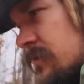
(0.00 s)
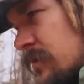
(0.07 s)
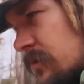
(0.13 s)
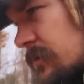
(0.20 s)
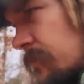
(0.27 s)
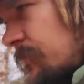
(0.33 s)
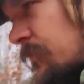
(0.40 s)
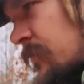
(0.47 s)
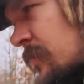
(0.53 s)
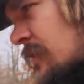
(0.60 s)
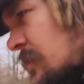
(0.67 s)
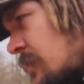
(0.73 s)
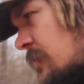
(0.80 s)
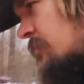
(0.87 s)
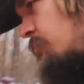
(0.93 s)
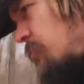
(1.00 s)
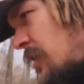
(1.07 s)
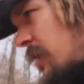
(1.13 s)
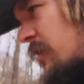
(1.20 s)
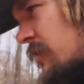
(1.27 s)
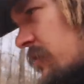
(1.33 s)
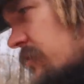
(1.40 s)
So,
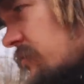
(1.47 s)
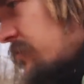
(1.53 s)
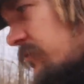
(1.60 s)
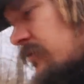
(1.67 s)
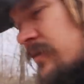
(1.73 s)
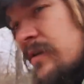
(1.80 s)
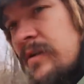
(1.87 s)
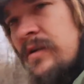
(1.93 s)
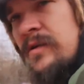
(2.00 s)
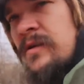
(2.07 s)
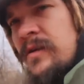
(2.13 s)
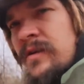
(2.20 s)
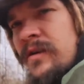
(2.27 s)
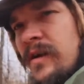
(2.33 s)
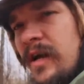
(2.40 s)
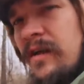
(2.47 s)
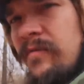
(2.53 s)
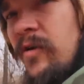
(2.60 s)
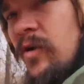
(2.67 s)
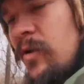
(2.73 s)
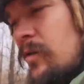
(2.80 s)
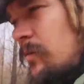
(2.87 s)
part of kind
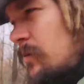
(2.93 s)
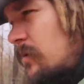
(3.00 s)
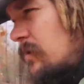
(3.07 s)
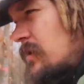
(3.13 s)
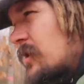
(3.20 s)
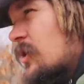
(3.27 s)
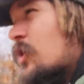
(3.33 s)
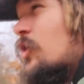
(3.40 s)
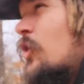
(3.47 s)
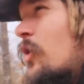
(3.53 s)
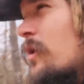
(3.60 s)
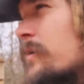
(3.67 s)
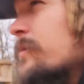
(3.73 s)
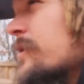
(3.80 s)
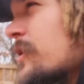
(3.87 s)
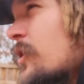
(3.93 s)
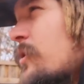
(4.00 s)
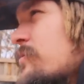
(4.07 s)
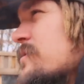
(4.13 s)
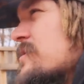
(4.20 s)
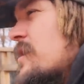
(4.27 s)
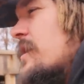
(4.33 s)
of our whole goal with
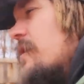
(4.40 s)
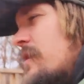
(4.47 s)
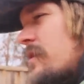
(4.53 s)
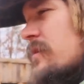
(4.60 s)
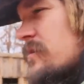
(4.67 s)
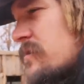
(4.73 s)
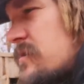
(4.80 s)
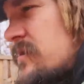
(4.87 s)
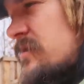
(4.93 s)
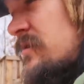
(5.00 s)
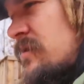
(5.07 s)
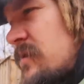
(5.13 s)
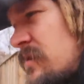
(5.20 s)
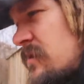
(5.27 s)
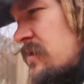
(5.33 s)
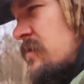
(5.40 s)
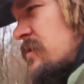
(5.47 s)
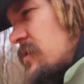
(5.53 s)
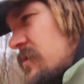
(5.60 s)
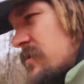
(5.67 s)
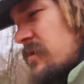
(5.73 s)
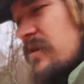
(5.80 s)
homesteading is
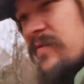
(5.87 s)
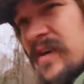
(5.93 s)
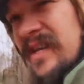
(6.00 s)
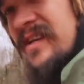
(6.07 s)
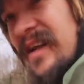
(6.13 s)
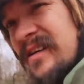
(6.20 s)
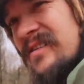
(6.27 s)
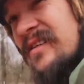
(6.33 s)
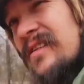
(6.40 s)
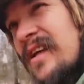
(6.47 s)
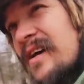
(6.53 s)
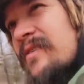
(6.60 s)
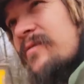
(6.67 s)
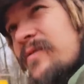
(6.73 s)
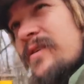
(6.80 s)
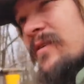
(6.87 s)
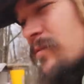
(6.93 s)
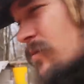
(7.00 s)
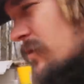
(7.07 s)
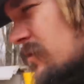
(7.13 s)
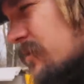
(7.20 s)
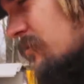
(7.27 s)
to live a connected life to
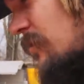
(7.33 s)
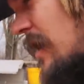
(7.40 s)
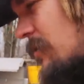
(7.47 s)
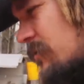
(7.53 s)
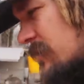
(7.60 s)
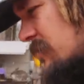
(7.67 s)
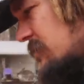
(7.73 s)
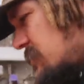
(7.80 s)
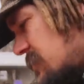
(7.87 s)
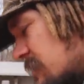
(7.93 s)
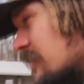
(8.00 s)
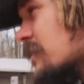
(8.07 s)
the world around us.